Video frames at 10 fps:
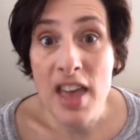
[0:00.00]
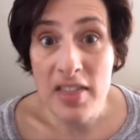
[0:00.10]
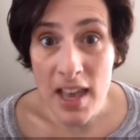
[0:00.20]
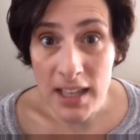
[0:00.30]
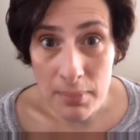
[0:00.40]

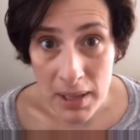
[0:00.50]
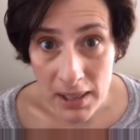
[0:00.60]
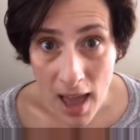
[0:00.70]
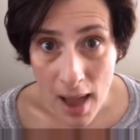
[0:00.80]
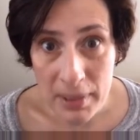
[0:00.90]
then they can be
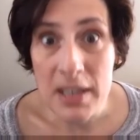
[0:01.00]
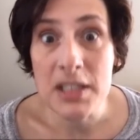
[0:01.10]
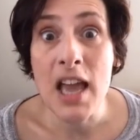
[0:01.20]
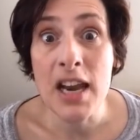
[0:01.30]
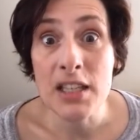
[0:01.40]

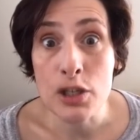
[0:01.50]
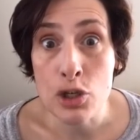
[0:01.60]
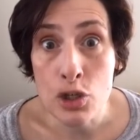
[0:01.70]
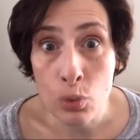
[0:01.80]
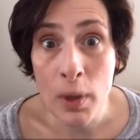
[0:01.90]
lobbyists, and it's a
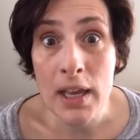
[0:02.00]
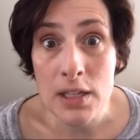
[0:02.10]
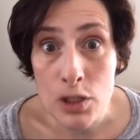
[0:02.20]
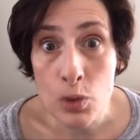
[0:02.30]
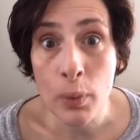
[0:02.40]

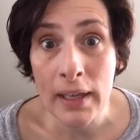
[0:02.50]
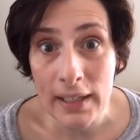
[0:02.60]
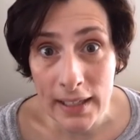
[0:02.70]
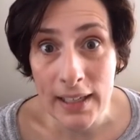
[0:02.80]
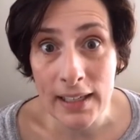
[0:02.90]
sweet,
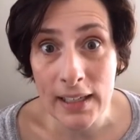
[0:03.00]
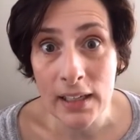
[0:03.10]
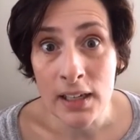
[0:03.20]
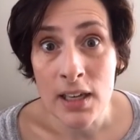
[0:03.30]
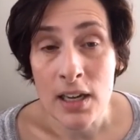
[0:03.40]
sweet gig.
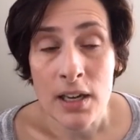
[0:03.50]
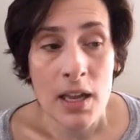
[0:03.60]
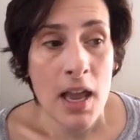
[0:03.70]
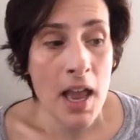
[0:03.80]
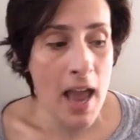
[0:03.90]

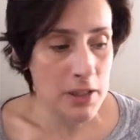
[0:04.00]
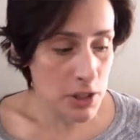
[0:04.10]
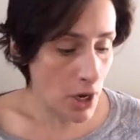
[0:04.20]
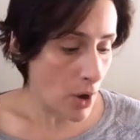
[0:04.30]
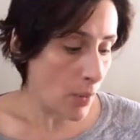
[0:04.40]
And
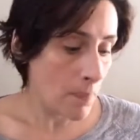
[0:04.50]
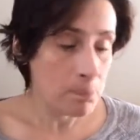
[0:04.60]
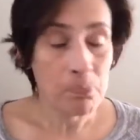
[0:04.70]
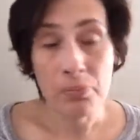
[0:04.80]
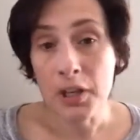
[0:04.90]
so,
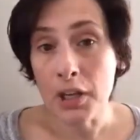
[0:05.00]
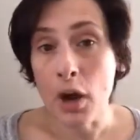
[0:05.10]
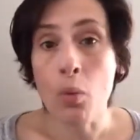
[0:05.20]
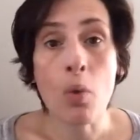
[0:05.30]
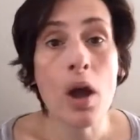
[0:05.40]
you
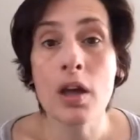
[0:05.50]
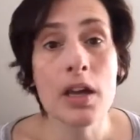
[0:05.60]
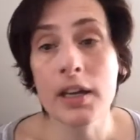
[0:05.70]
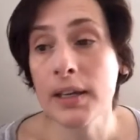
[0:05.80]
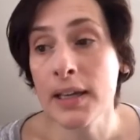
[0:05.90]
know,
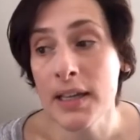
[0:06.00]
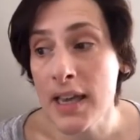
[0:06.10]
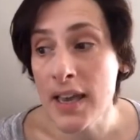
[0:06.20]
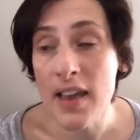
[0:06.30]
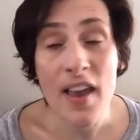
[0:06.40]

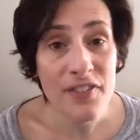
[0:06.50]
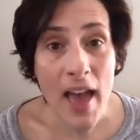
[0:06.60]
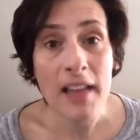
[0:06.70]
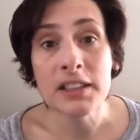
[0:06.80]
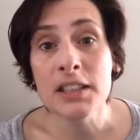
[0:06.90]
if
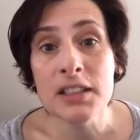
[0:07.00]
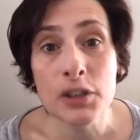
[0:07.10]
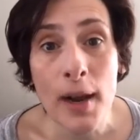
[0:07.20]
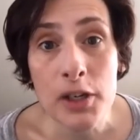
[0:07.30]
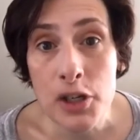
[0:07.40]
that's the
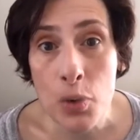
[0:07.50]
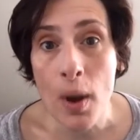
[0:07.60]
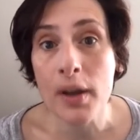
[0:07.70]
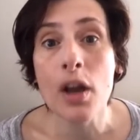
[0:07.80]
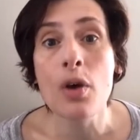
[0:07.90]
direction you
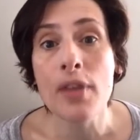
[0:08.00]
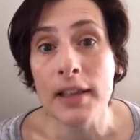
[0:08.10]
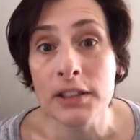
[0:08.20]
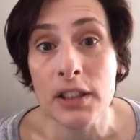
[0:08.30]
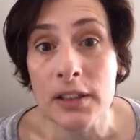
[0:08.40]
want to go,
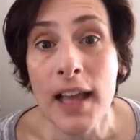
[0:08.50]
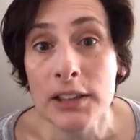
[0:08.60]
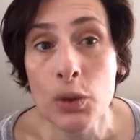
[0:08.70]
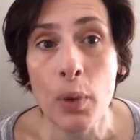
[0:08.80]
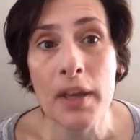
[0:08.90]
that's
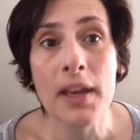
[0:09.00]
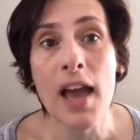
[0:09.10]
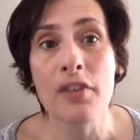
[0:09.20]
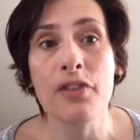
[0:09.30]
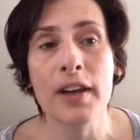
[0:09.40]
the way you got
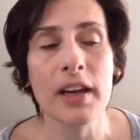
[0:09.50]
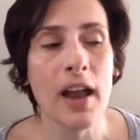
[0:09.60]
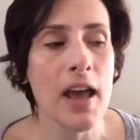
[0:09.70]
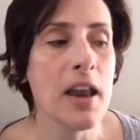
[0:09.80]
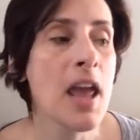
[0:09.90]
to fight it
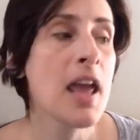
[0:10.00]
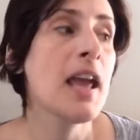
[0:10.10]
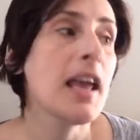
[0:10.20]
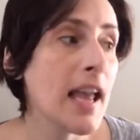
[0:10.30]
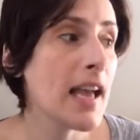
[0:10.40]
on.
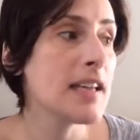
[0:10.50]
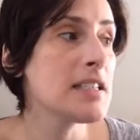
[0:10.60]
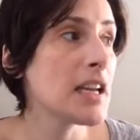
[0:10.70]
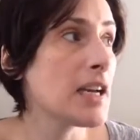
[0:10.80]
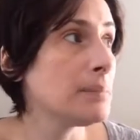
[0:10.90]

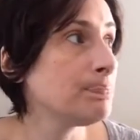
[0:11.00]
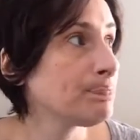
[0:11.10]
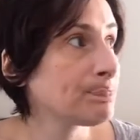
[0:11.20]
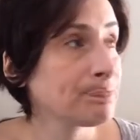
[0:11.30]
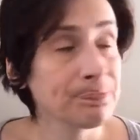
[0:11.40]
And
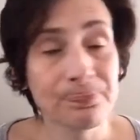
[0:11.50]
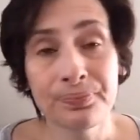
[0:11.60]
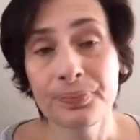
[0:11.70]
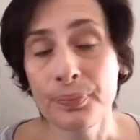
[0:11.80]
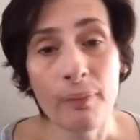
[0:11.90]

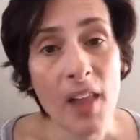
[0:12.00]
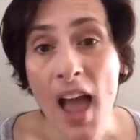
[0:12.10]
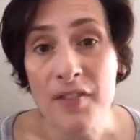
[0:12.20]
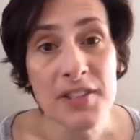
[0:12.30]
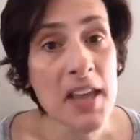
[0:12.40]

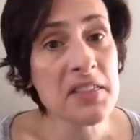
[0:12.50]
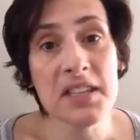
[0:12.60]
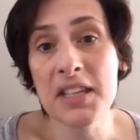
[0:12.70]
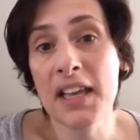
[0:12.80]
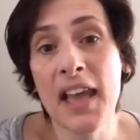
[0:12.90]
I've said
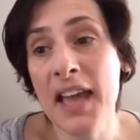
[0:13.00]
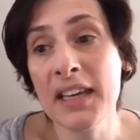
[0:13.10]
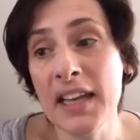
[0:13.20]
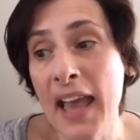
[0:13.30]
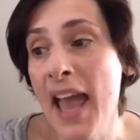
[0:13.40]
this again
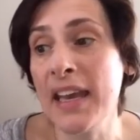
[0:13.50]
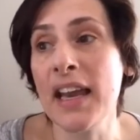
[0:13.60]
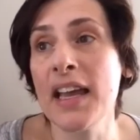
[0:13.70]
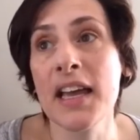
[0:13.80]
and again.